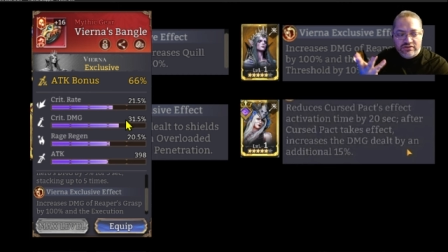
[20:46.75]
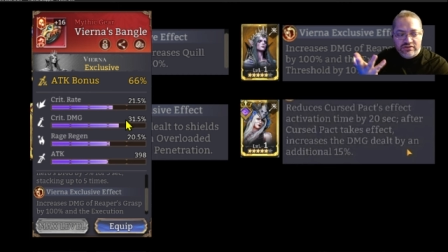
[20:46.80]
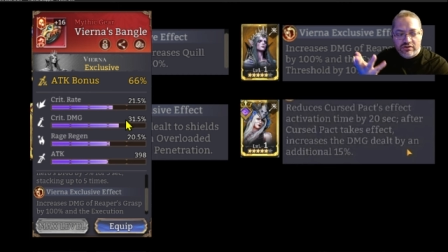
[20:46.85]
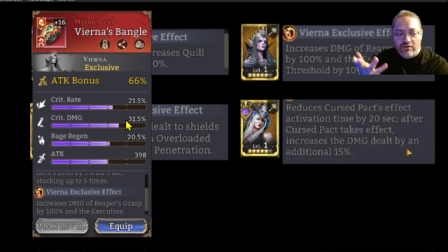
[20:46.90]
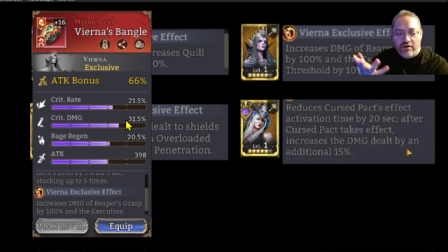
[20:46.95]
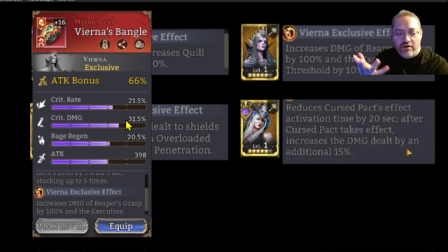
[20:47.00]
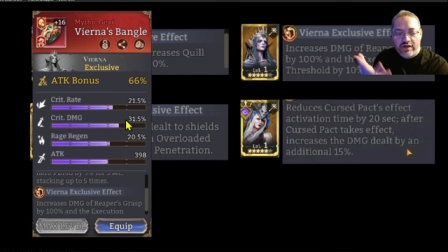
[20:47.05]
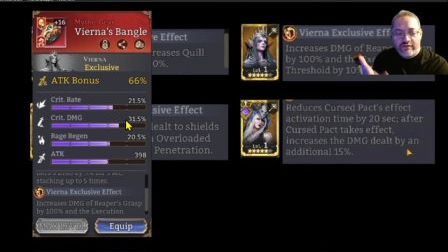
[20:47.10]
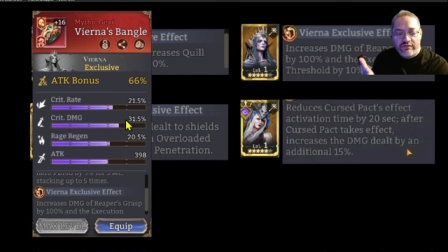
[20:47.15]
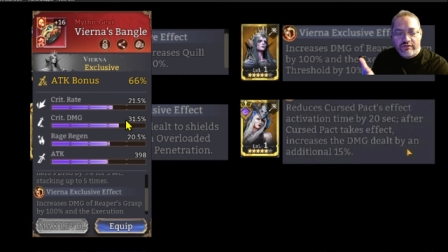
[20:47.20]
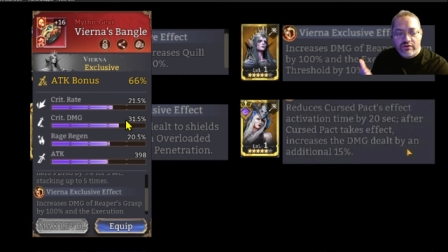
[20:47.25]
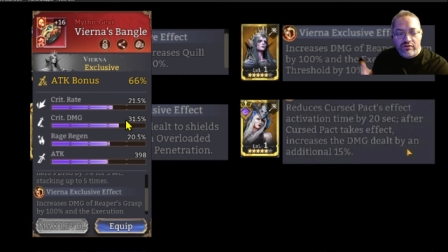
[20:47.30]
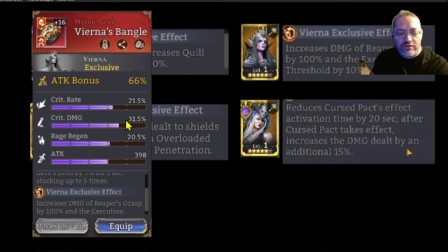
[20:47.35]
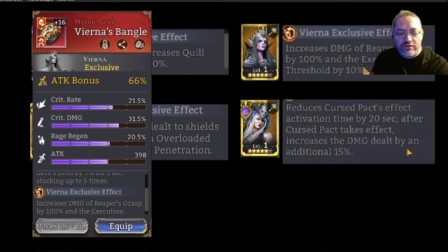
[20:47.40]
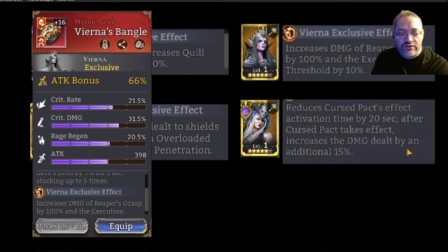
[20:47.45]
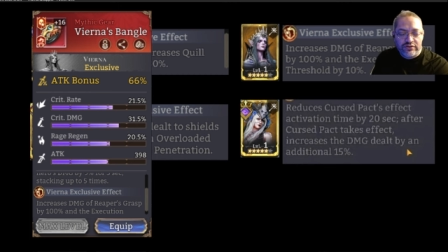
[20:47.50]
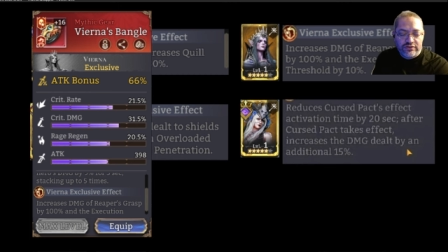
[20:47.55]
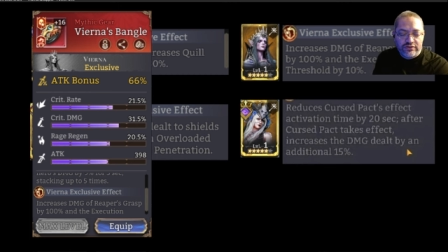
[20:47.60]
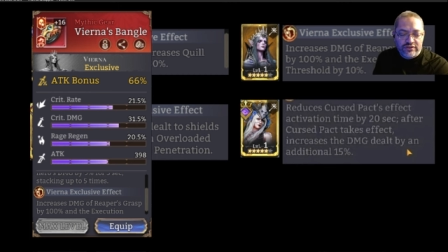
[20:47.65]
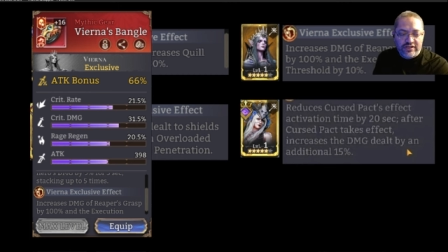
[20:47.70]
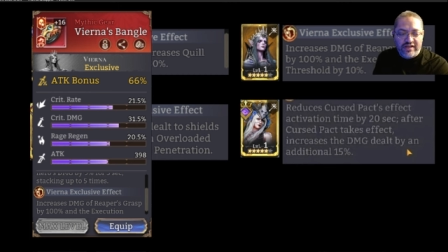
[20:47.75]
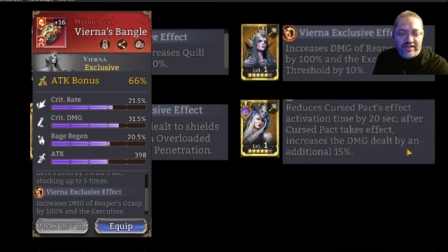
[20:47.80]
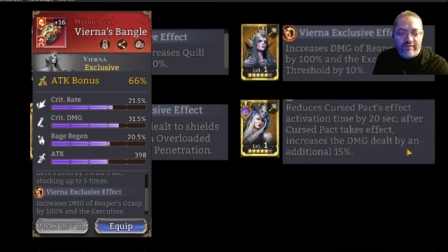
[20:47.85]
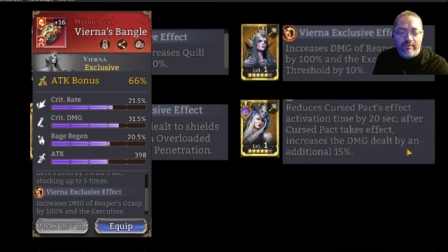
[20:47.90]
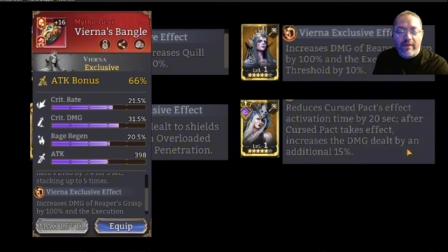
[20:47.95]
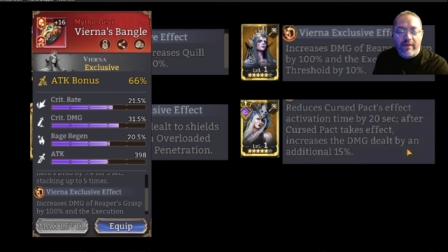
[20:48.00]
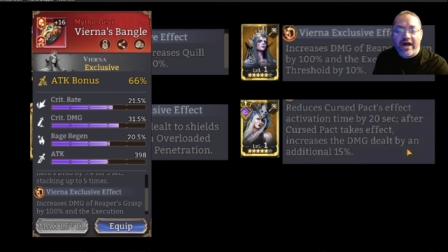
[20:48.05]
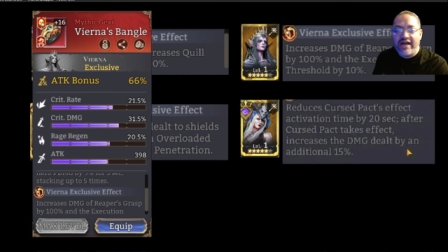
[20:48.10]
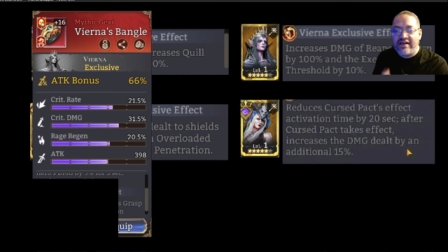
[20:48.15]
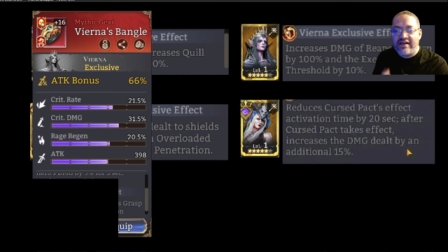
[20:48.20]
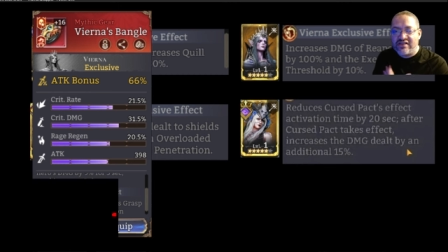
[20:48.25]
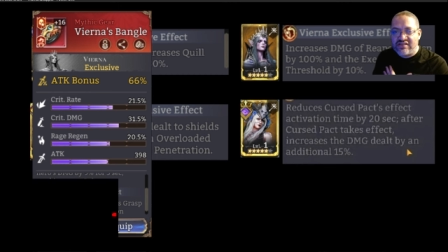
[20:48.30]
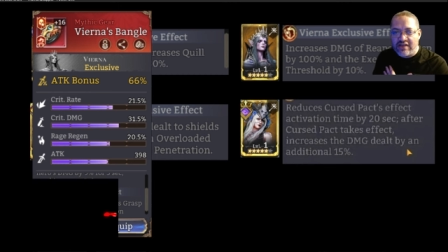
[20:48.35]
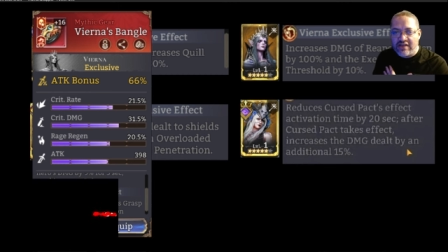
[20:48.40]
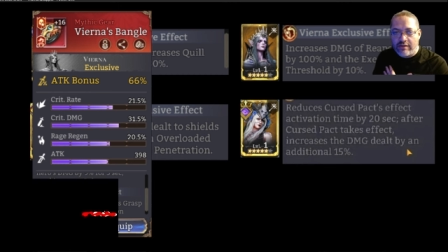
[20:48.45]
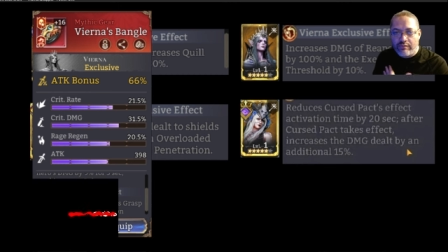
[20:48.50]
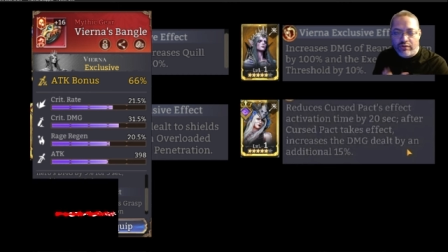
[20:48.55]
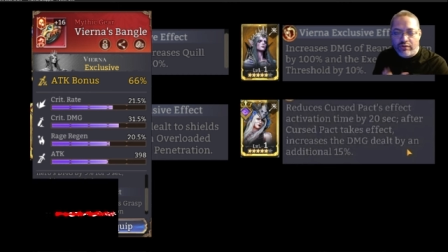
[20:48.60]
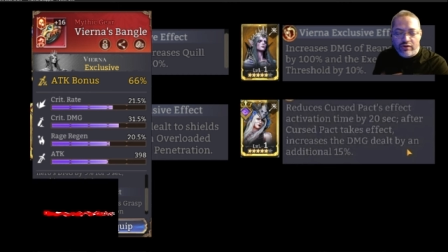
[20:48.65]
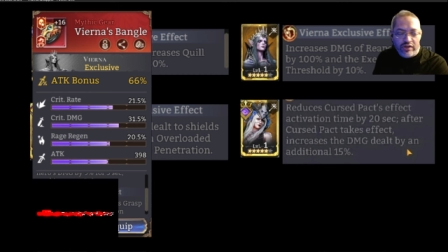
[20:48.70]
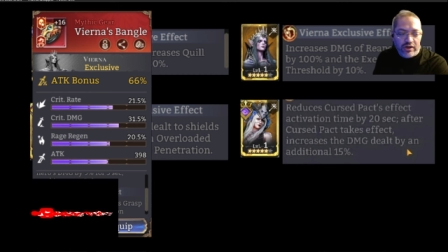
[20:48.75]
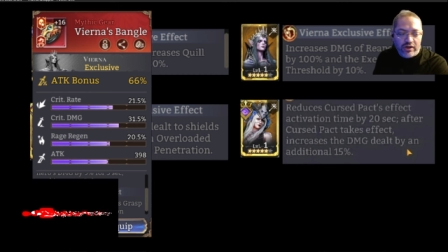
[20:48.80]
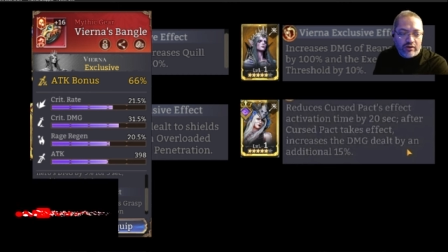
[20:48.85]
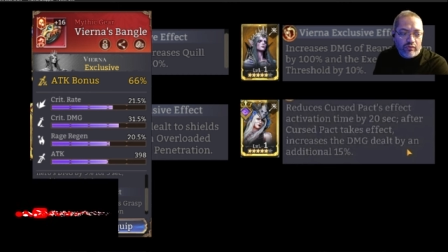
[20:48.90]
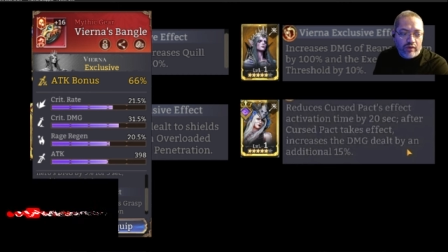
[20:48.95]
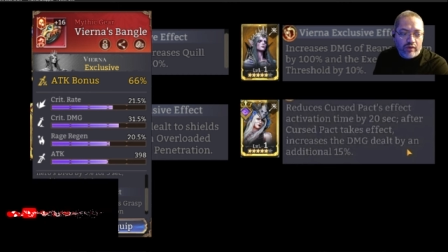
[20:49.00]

So, of course, in my example here,